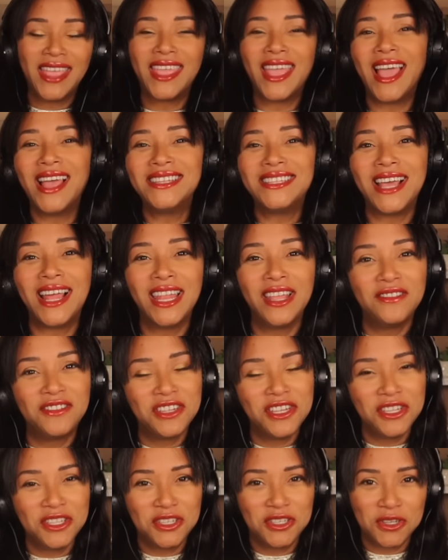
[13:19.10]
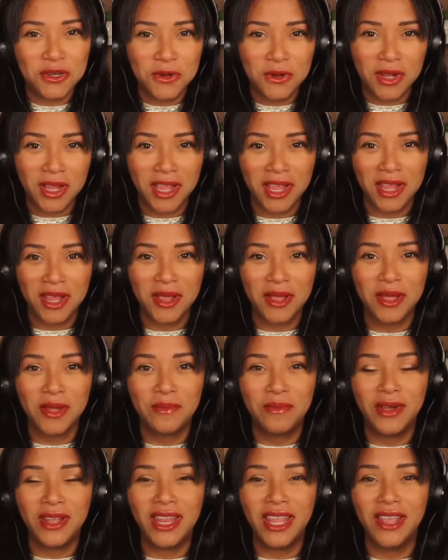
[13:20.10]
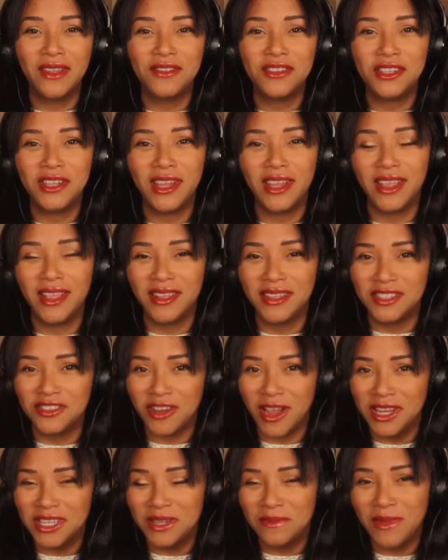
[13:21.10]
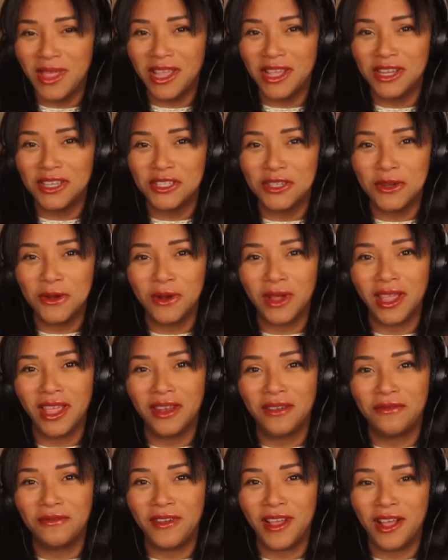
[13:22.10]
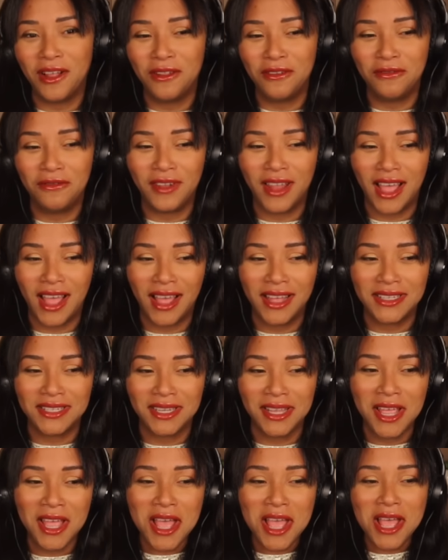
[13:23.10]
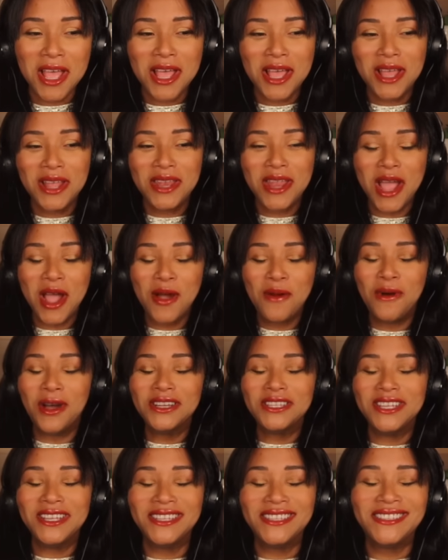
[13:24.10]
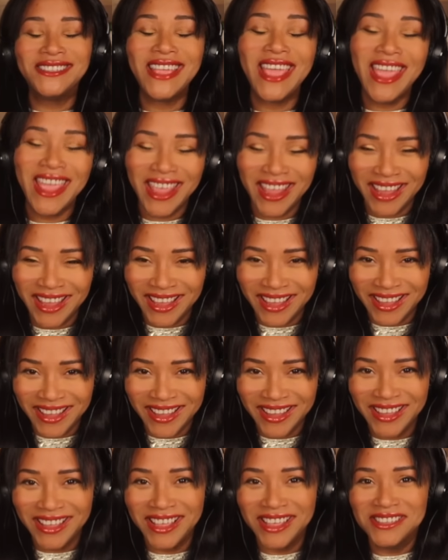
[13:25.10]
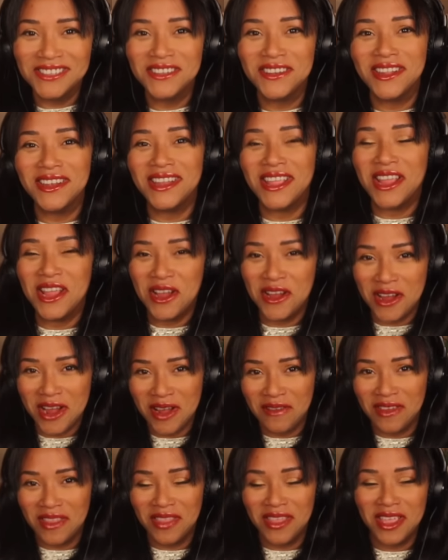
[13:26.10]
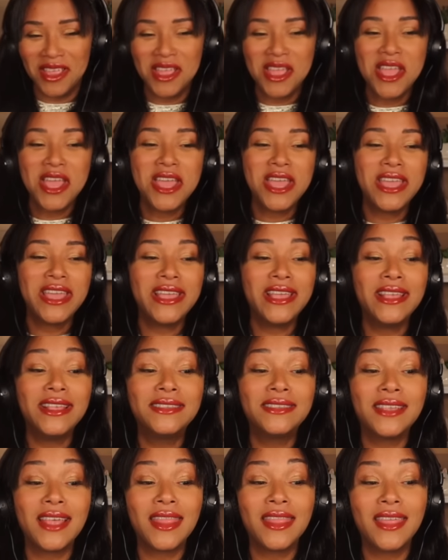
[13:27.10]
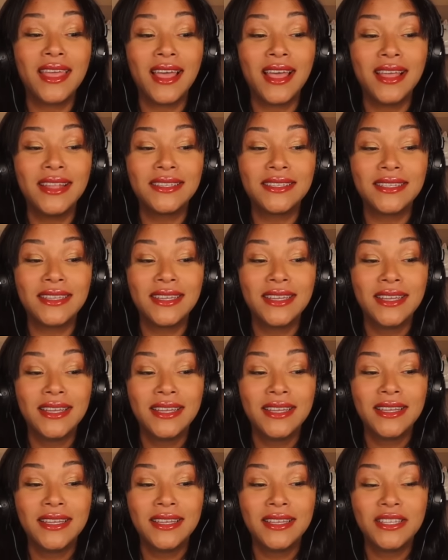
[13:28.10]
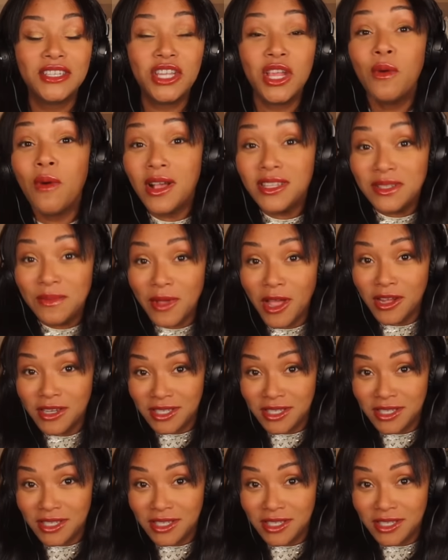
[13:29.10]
can't tell if she's joking, but if she is trying to make a joke, it fell flat. Now, what she's saying, in case you didn't hear everything, is that she wants to be on